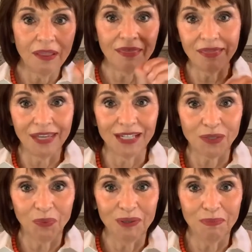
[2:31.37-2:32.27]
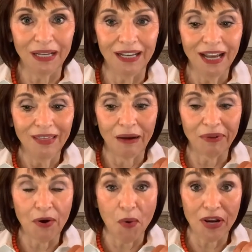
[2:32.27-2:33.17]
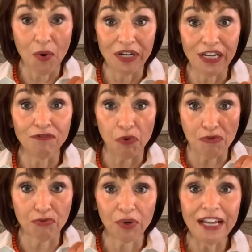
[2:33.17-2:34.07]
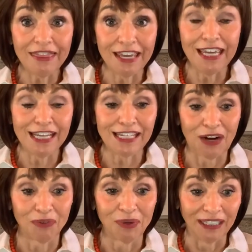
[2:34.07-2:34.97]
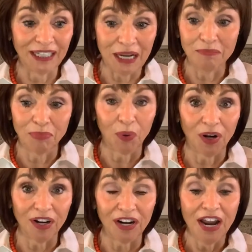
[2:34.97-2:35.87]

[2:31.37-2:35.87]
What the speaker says: this would be, I'm going to give you 3 things that are really important